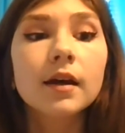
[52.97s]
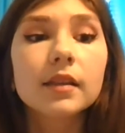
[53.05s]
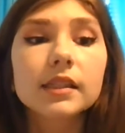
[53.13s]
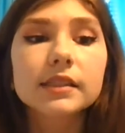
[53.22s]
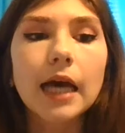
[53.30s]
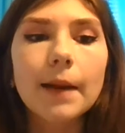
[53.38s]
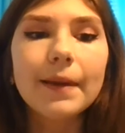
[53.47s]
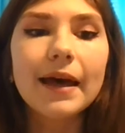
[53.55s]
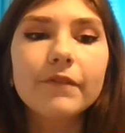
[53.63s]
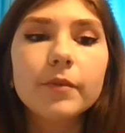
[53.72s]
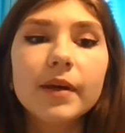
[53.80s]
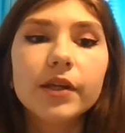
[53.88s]
The top
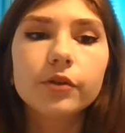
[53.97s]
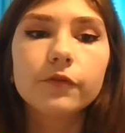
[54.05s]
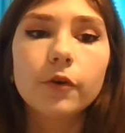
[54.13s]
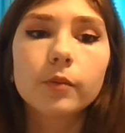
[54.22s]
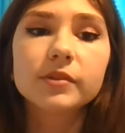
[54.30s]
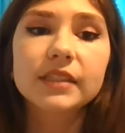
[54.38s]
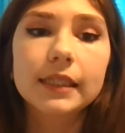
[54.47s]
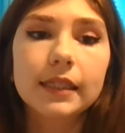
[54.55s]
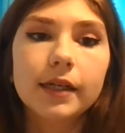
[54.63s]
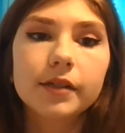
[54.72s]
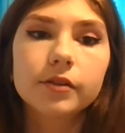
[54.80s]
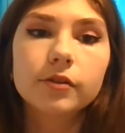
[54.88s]
half of my uniform was
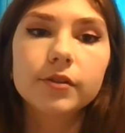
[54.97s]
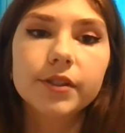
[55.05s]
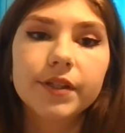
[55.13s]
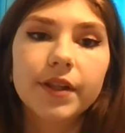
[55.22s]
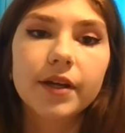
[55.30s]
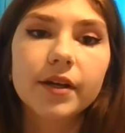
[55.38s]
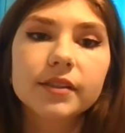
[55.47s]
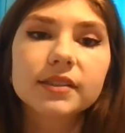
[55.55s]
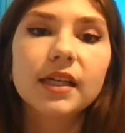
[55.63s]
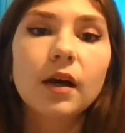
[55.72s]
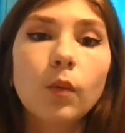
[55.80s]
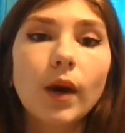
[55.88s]
identical to theirs,
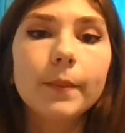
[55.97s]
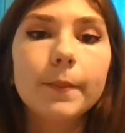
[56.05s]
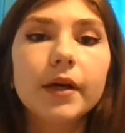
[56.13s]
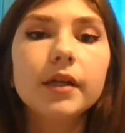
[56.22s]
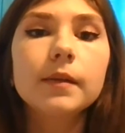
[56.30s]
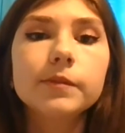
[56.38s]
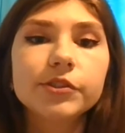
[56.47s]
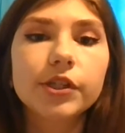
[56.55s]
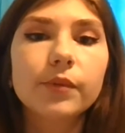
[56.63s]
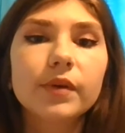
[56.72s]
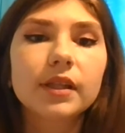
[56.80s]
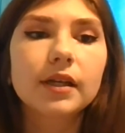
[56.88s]
a white button-up
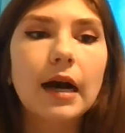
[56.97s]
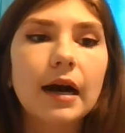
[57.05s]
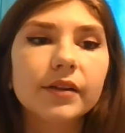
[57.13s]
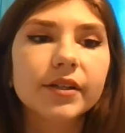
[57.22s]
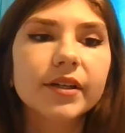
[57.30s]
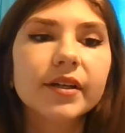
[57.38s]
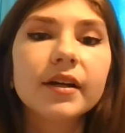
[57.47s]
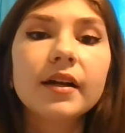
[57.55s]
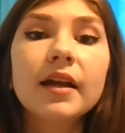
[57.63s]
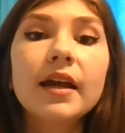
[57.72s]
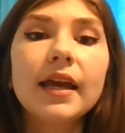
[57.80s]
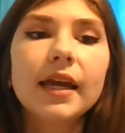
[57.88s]
shirt with a collar
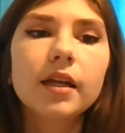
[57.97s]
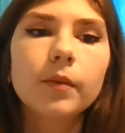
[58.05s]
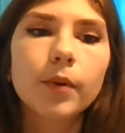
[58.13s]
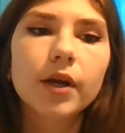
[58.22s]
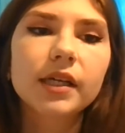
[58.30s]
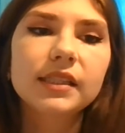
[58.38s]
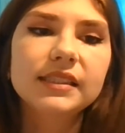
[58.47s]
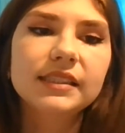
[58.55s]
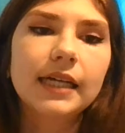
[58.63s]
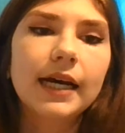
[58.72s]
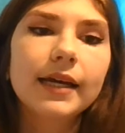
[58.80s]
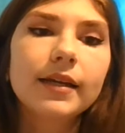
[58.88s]
and a burgundy
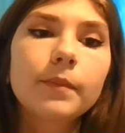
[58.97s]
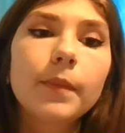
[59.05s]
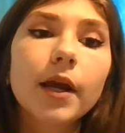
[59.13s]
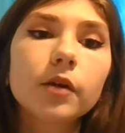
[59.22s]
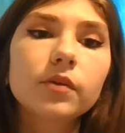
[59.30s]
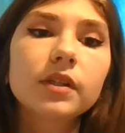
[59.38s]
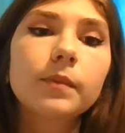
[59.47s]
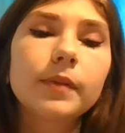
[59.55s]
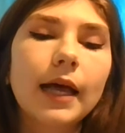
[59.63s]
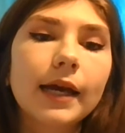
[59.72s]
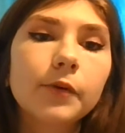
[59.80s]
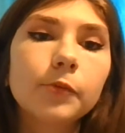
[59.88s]
tie, paired with a
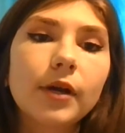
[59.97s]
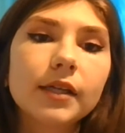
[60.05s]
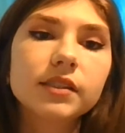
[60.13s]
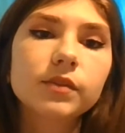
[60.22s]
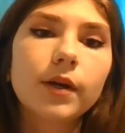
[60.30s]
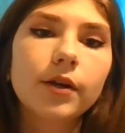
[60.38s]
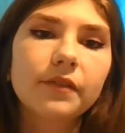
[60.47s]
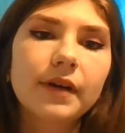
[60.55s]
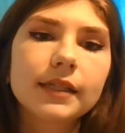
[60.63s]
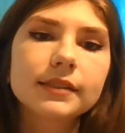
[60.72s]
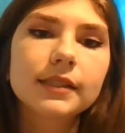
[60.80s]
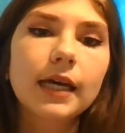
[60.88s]
black and red sweater
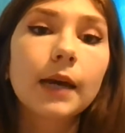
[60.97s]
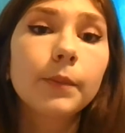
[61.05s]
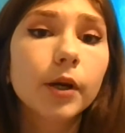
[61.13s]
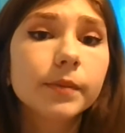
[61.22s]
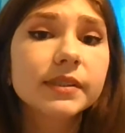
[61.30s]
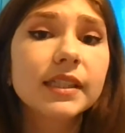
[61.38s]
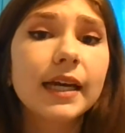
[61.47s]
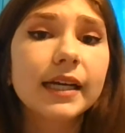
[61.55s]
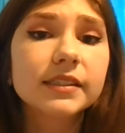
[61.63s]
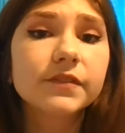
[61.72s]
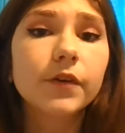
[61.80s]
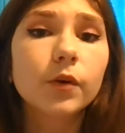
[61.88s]
vest. I purposely
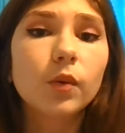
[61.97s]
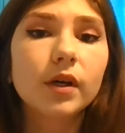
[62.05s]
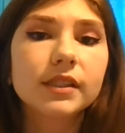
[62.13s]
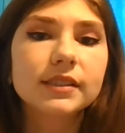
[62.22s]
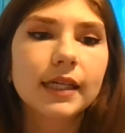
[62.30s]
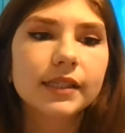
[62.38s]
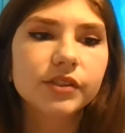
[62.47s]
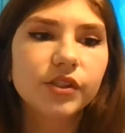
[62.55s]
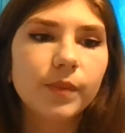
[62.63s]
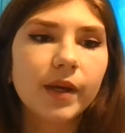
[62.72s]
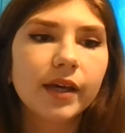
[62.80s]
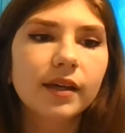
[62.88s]
asked for one a size too
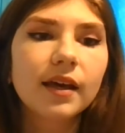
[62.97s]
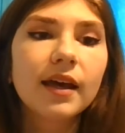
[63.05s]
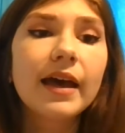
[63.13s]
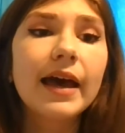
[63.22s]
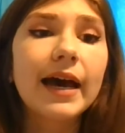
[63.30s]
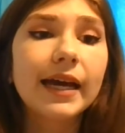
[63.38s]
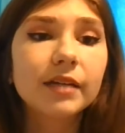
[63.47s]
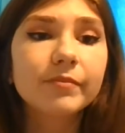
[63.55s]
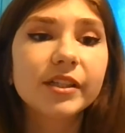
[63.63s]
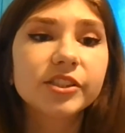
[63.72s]
big, hiding my